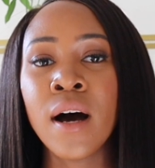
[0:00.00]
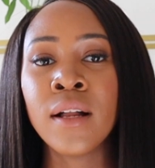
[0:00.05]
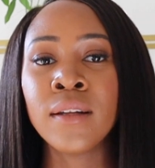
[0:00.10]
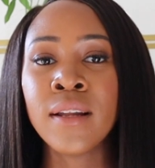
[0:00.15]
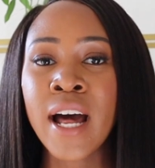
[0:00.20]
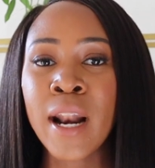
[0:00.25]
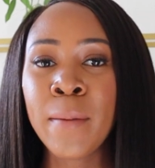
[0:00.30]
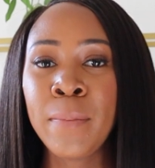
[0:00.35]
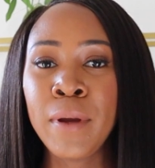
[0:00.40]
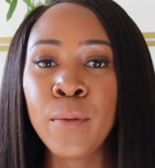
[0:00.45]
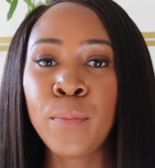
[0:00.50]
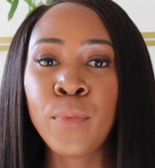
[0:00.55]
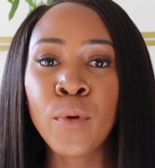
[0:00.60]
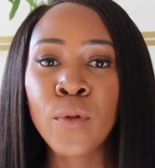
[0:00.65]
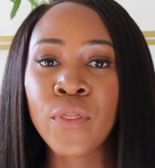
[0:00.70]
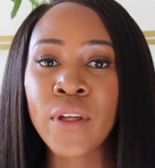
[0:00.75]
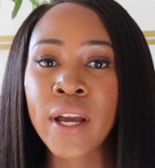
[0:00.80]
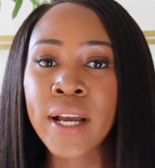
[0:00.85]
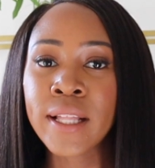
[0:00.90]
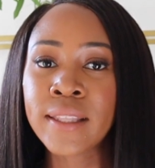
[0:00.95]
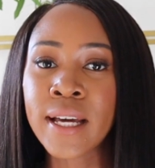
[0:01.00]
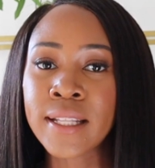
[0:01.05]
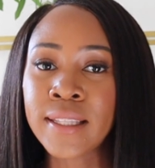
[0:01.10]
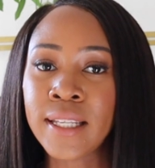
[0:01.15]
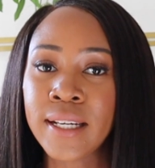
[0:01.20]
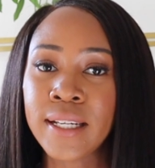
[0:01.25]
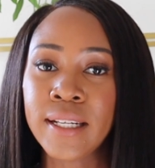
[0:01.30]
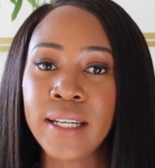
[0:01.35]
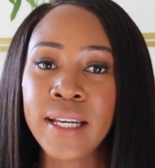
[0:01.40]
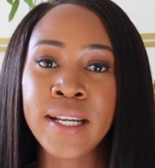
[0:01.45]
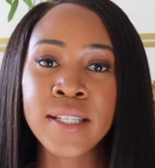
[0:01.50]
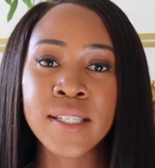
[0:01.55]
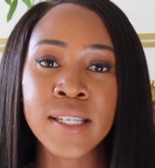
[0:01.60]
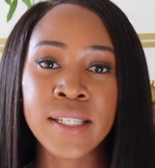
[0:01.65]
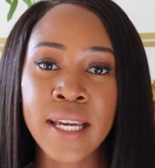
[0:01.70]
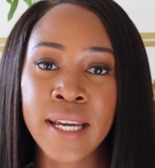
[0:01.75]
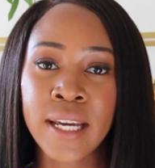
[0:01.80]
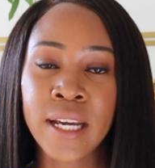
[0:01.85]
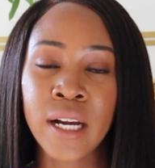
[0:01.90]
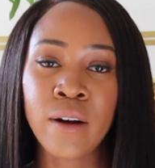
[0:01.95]
A lot of people think that they can
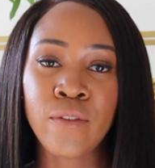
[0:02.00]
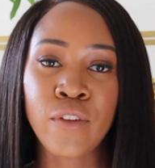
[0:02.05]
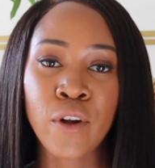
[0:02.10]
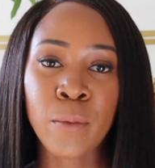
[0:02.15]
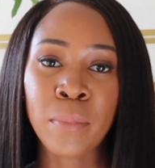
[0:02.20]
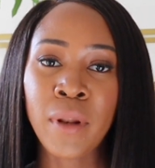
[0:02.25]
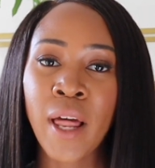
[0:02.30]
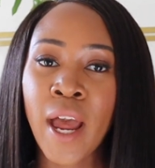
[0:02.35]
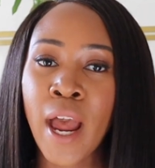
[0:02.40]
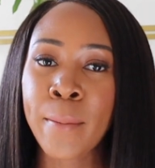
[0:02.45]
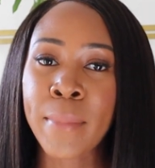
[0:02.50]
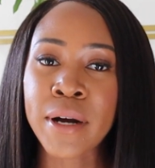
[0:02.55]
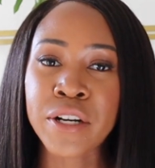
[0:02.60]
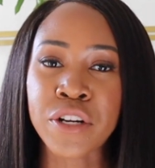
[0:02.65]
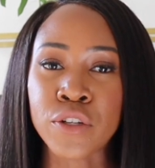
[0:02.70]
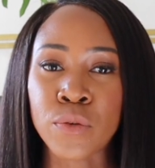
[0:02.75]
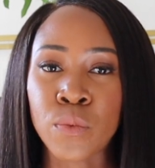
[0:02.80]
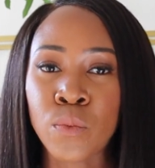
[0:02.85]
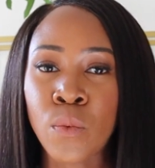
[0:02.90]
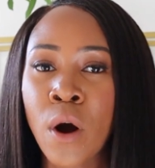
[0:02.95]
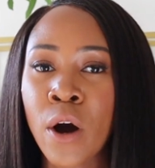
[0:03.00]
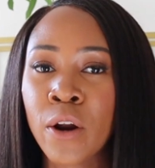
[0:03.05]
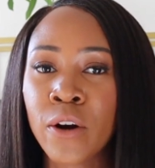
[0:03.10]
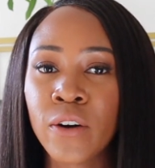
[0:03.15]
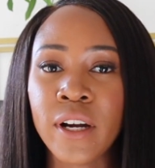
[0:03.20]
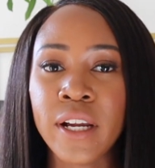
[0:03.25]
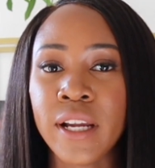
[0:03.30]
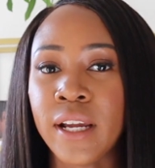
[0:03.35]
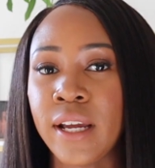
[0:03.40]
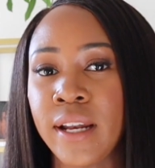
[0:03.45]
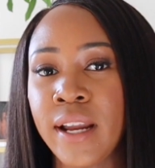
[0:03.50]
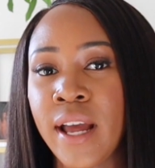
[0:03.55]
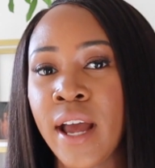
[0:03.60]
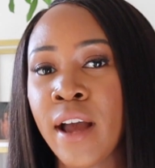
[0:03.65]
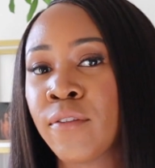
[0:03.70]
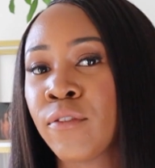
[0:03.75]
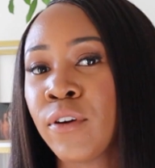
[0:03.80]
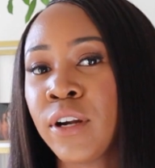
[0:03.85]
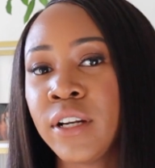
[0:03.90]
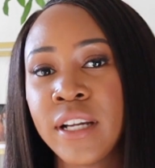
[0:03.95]
easily take care of their plant by just watering it
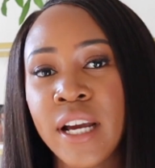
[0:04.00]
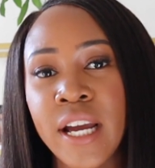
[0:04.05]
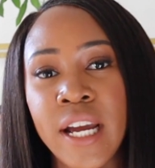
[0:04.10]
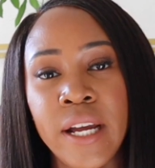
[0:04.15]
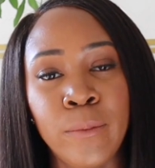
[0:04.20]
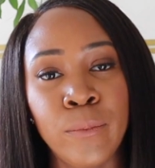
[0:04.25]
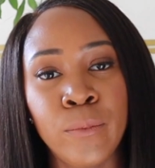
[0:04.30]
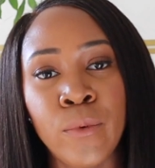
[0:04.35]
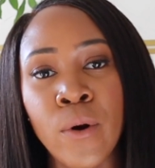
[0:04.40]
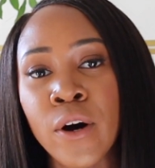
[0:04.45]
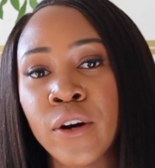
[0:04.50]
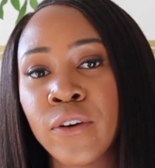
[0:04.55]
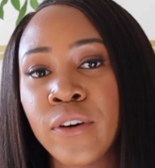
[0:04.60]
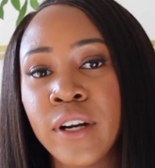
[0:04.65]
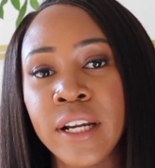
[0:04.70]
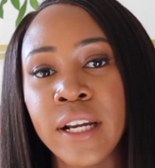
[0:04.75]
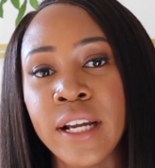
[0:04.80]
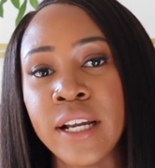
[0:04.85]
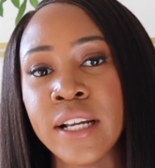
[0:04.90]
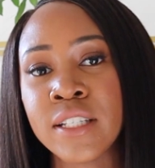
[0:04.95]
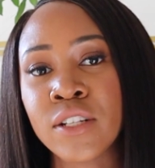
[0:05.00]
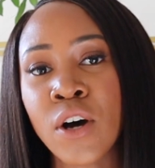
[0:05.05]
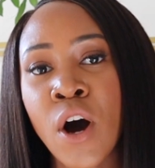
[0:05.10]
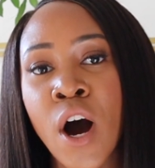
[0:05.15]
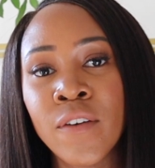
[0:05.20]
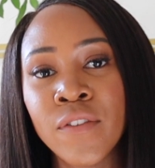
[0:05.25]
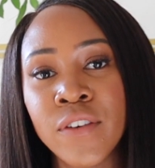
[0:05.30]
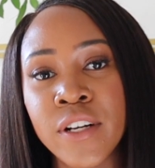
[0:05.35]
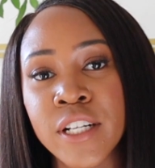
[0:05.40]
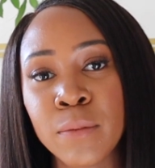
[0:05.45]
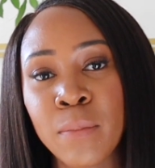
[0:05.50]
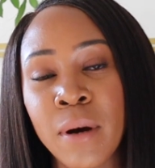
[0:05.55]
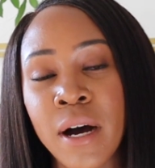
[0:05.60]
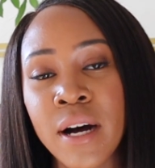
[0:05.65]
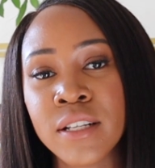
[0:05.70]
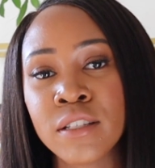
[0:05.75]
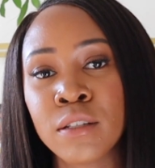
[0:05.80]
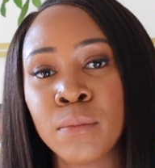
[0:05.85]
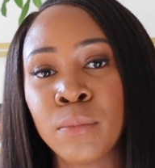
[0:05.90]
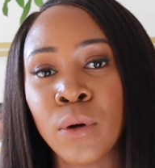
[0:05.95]
every day and watering it as often as
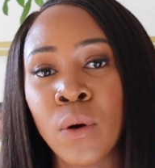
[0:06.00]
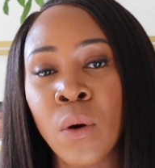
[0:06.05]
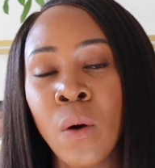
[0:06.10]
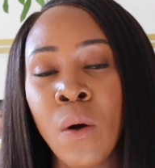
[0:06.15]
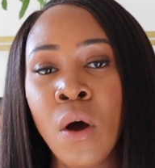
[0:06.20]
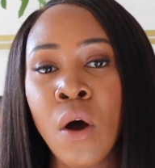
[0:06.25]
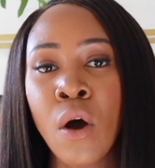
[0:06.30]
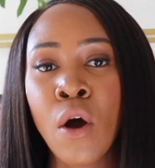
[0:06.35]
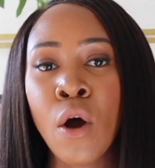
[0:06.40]
possible.